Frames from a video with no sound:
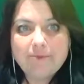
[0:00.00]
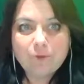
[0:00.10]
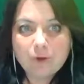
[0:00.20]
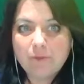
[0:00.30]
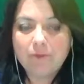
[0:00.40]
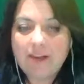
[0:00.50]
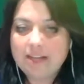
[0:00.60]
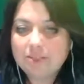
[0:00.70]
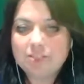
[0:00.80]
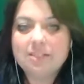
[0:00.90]
form or
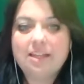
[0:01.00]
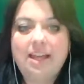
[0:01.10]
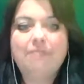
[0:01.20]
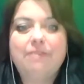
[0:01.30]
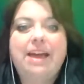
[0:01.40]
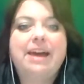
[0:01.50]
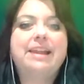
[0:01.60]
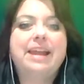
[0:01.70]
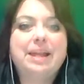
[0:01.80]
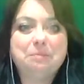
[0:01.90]
fashion, have
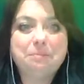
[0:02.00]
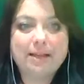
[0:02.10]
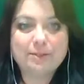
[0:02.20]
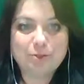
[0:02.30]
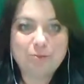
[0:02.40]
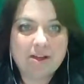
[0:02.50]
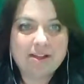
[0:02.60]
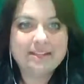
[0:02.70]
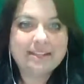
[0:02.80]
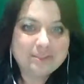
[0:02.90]
had a
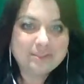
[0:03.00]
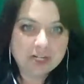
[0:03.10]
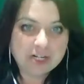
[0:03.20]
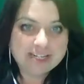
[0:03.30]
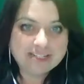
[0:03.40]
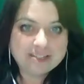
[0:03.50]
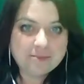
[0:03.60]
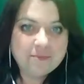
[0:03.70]
mastermind experience